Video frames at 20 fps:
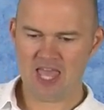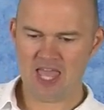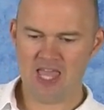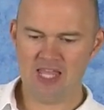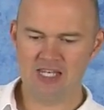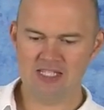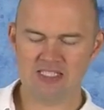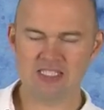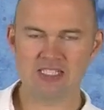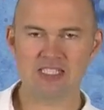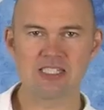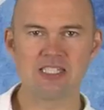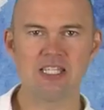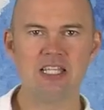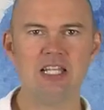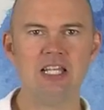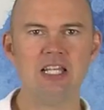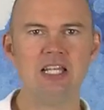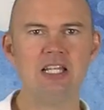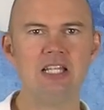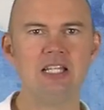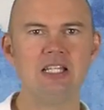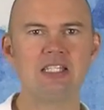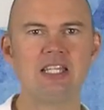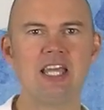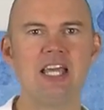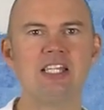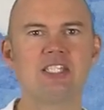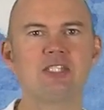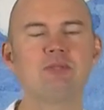and still
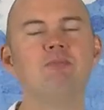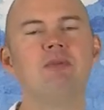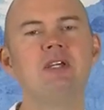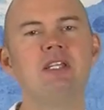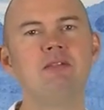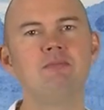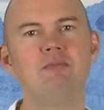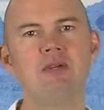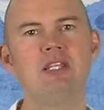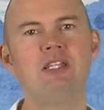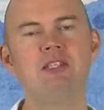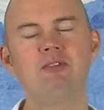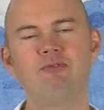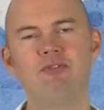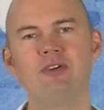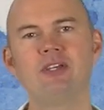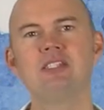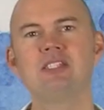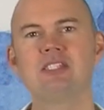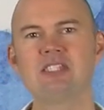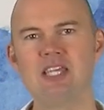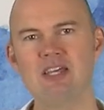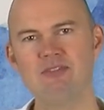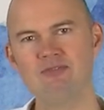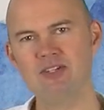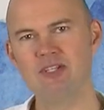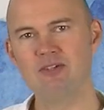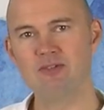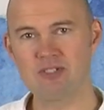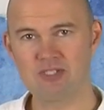there's many, many things they have
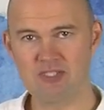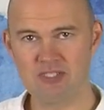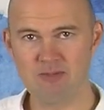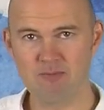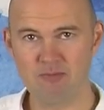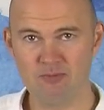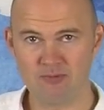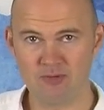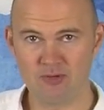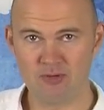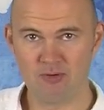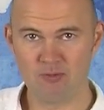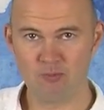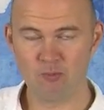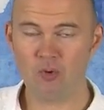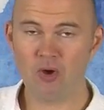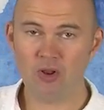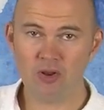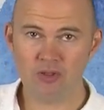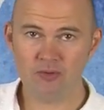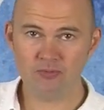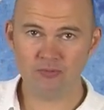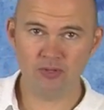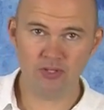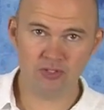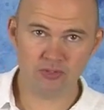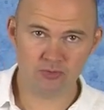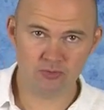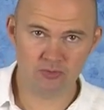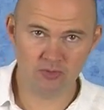never seen before? One of
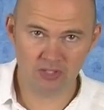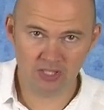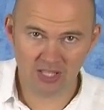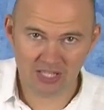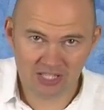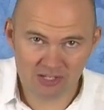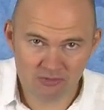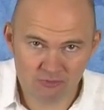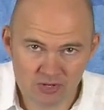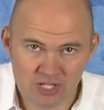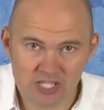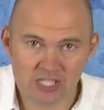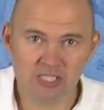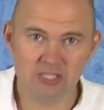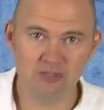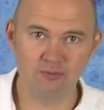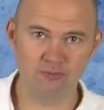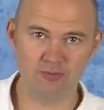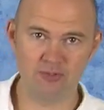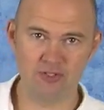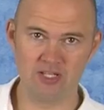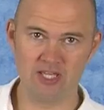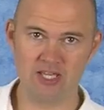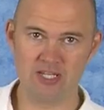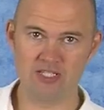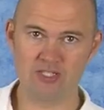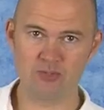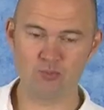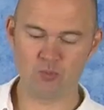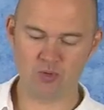the reasons for
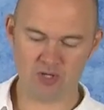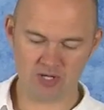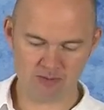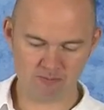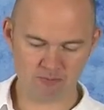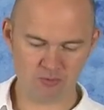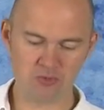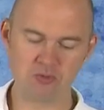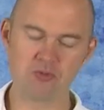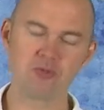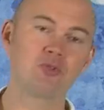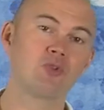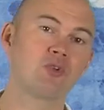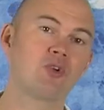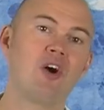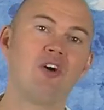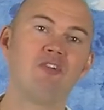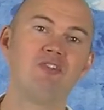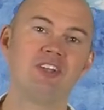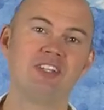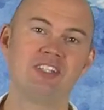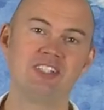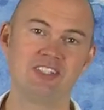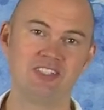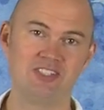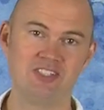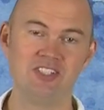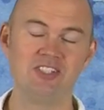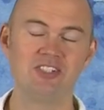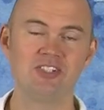that is what I'm going to cover in this
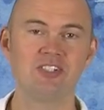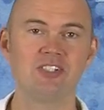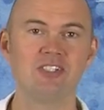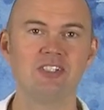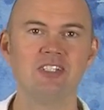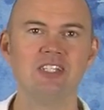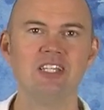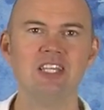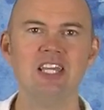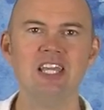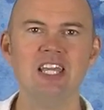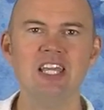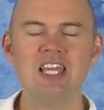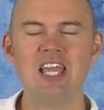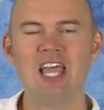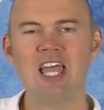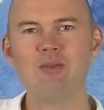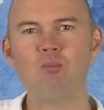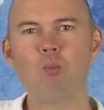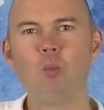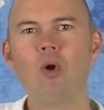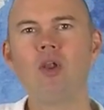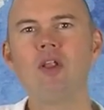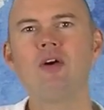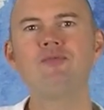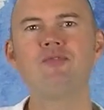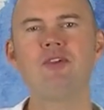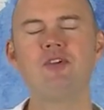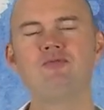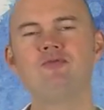teaching. And one
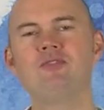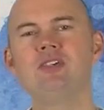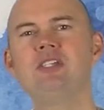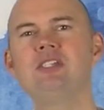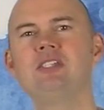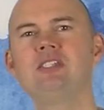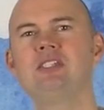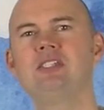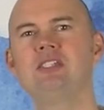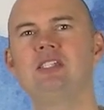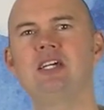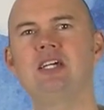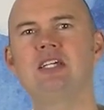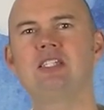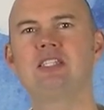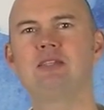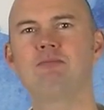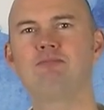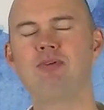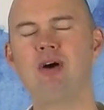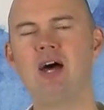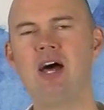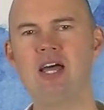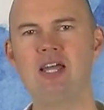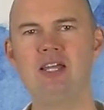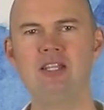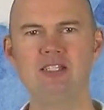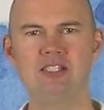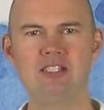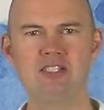of the reasons that the
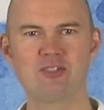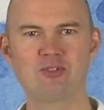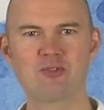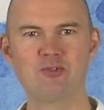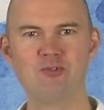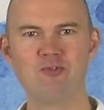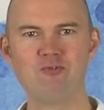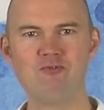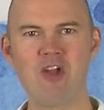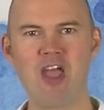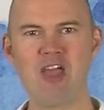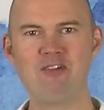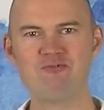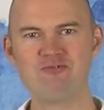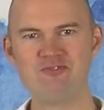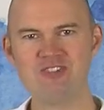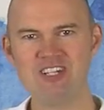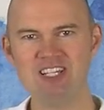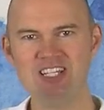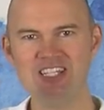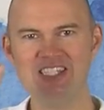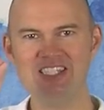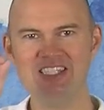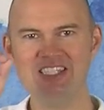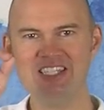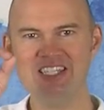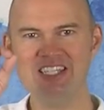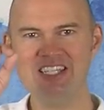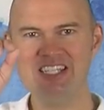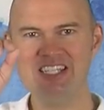Pioneer School have
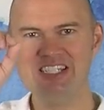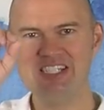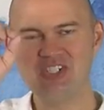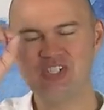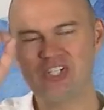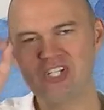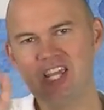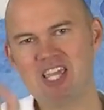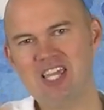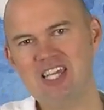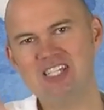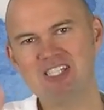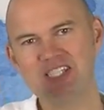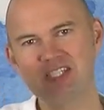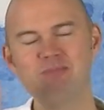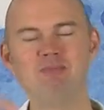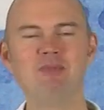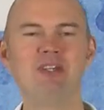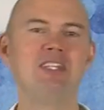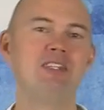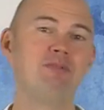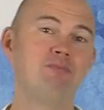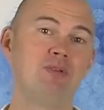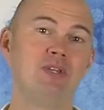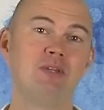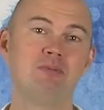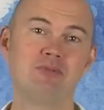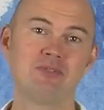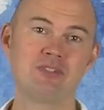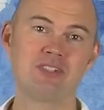really changed many
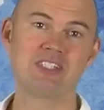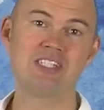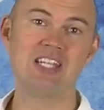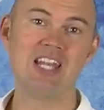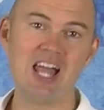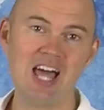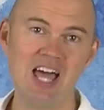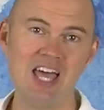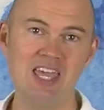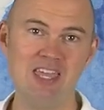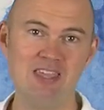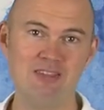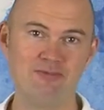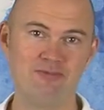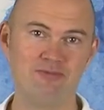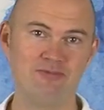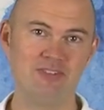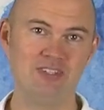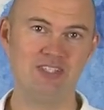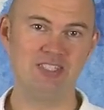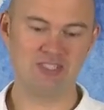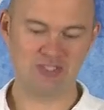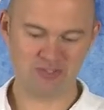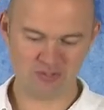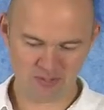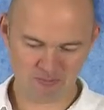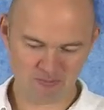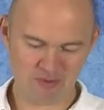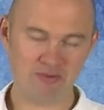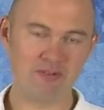people's life is
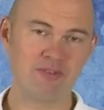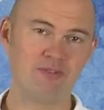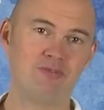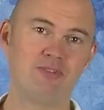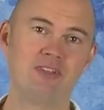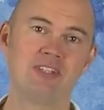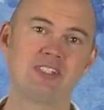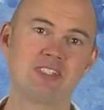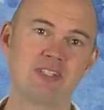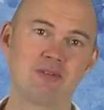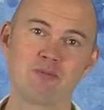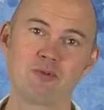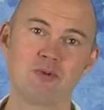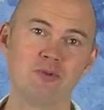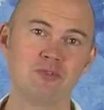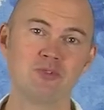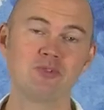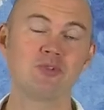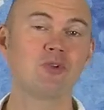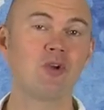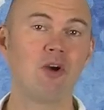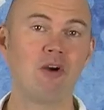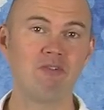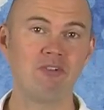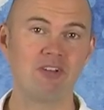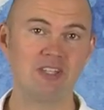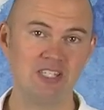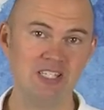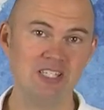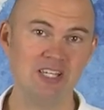some of the things I'm going to
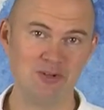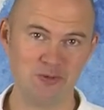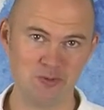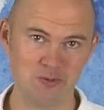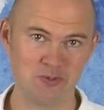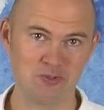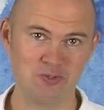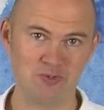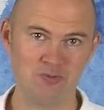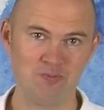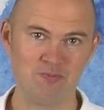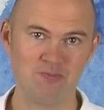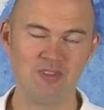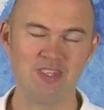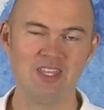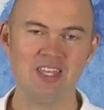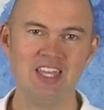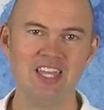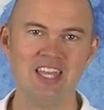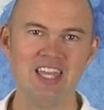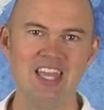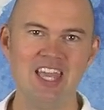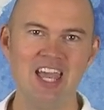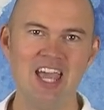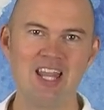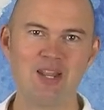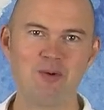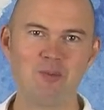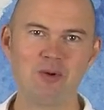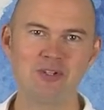cover here also.
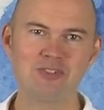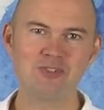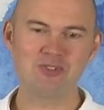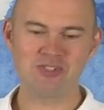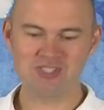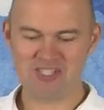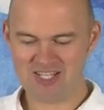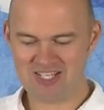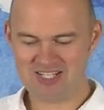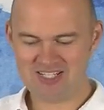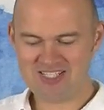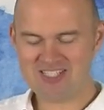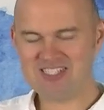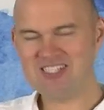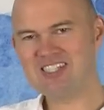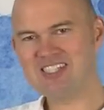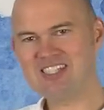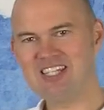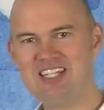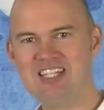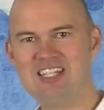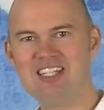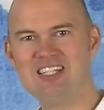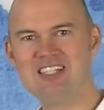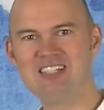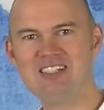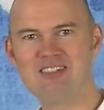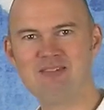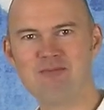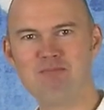And I want to say this is a
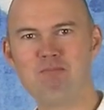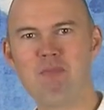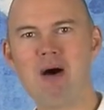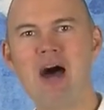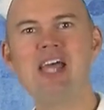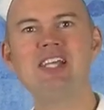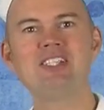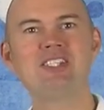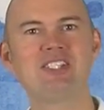little my